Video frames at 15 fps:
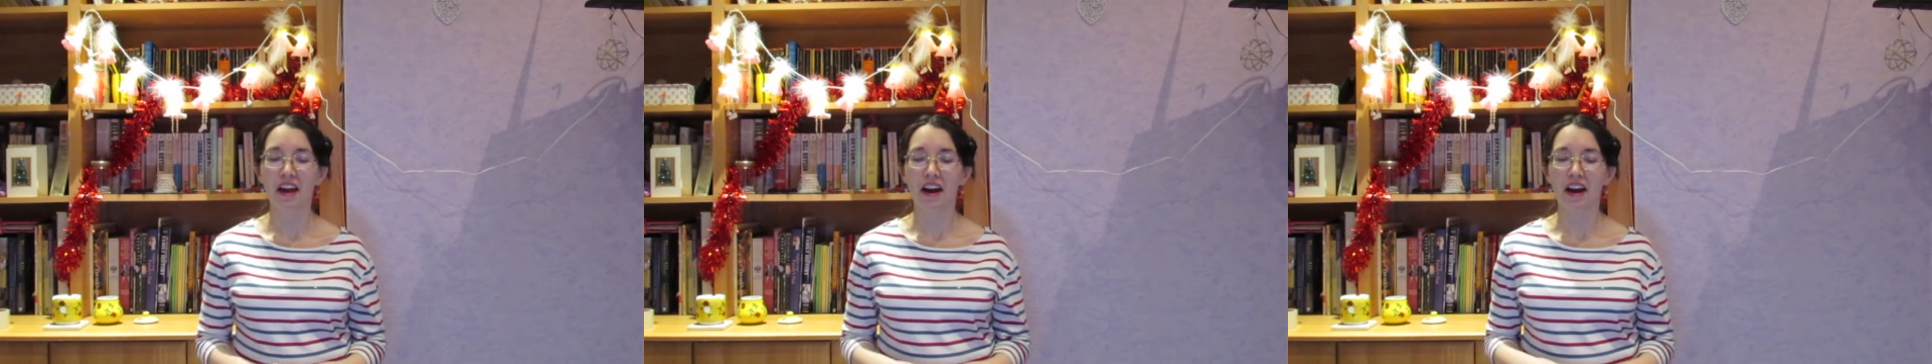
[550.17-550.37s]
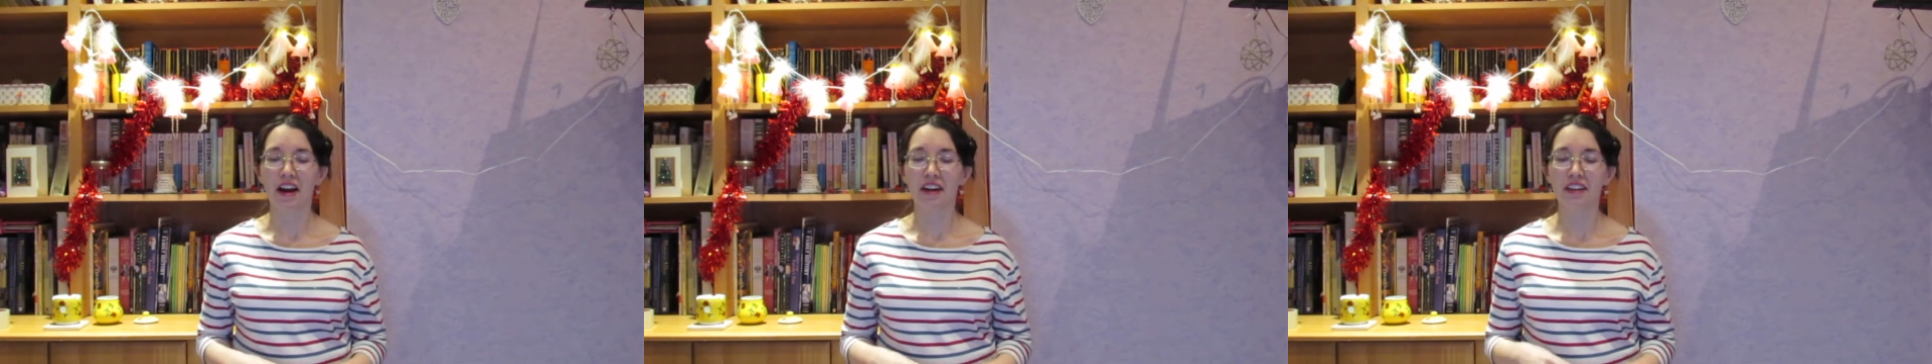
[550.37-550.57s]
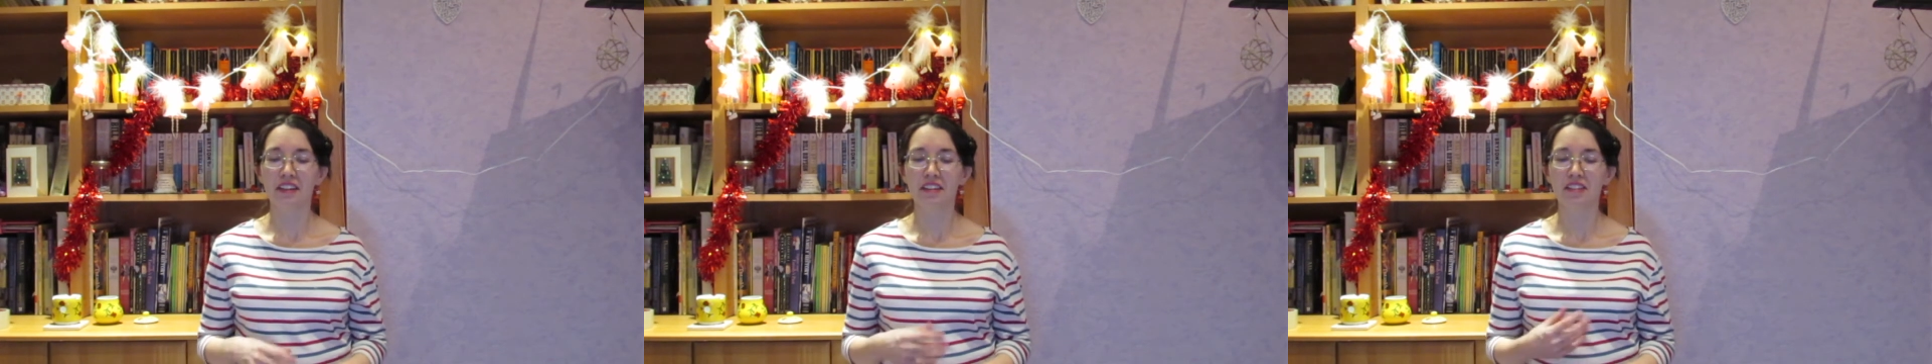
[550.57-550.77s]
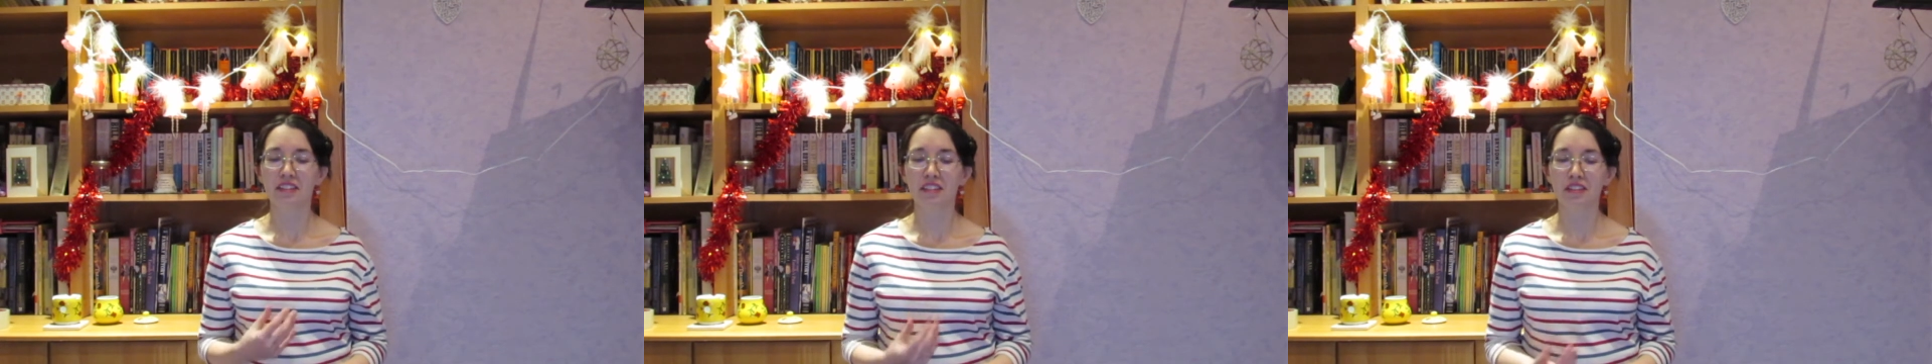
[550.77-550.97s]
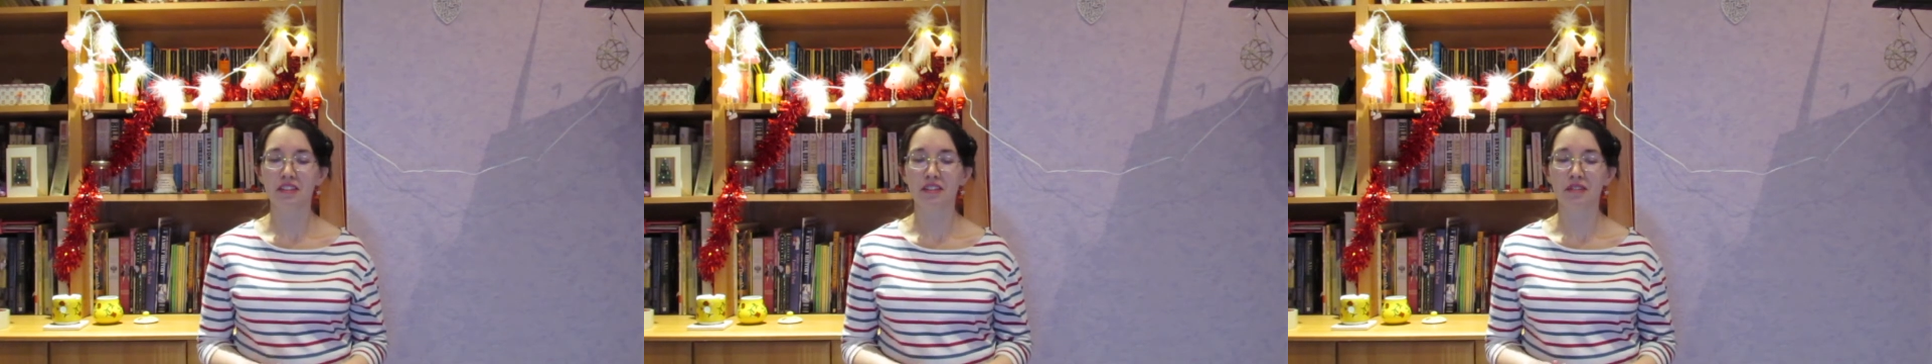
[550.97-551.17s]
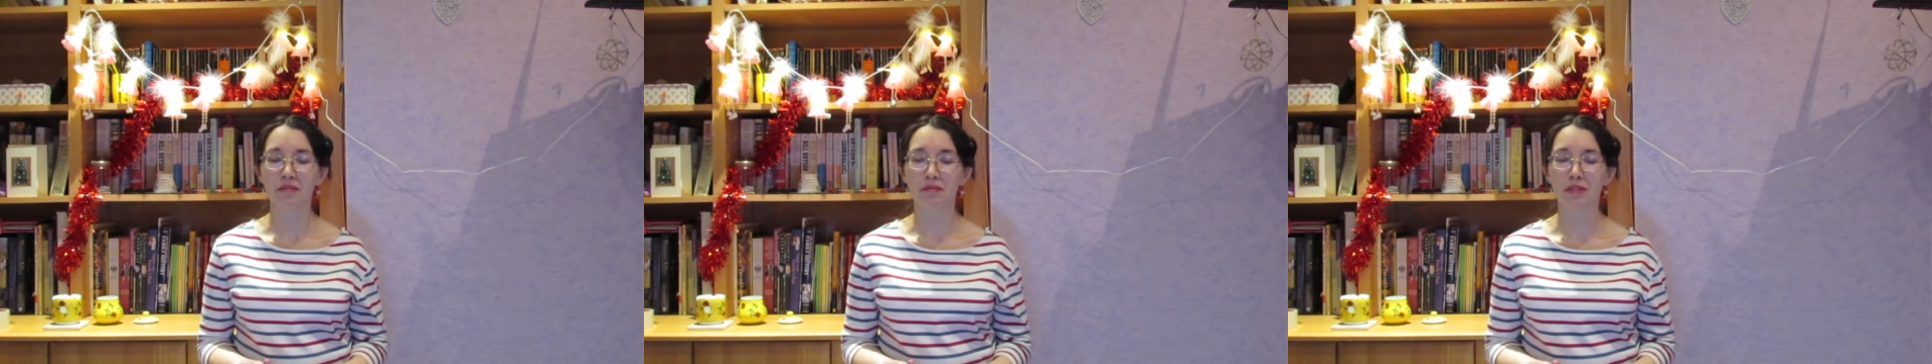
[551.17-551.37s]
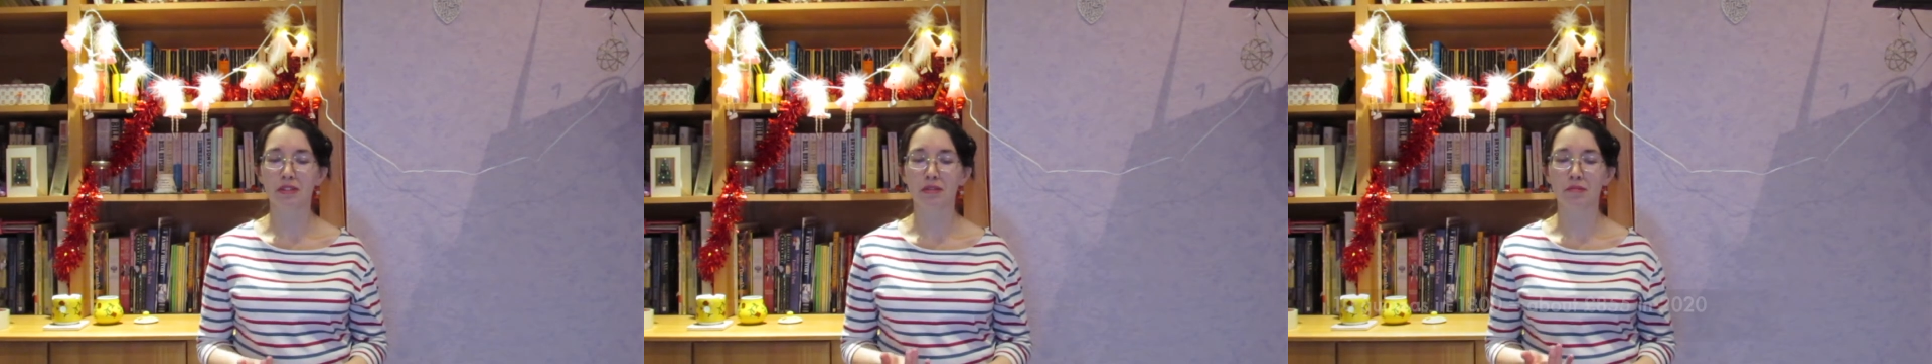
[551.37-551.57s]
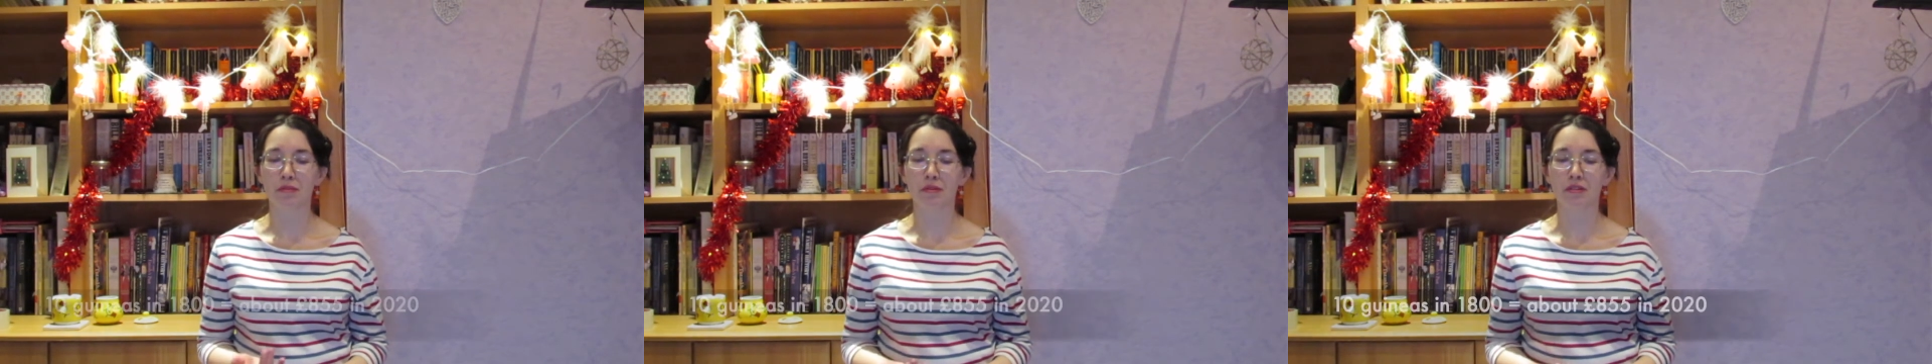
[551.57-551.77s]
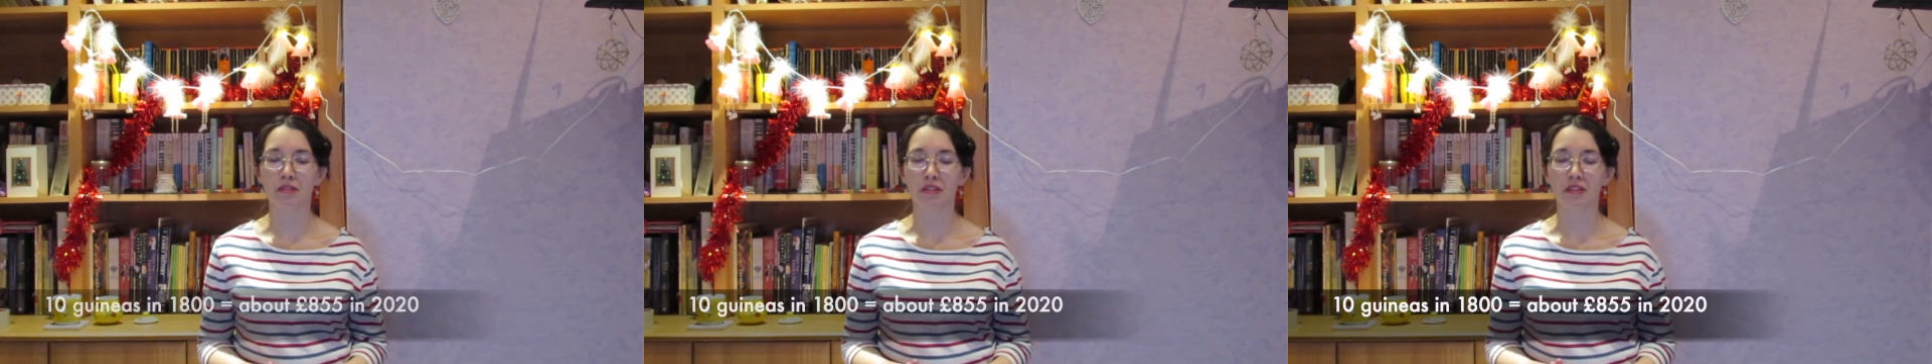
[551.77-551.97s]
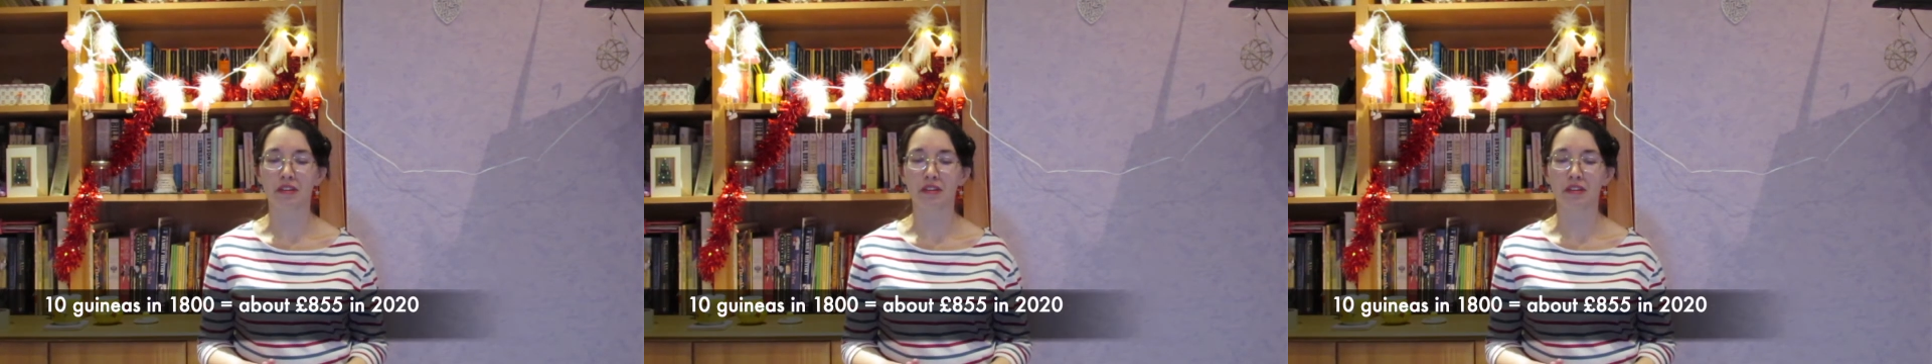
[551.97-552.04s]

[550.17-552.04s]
And in addition, Mr. Burden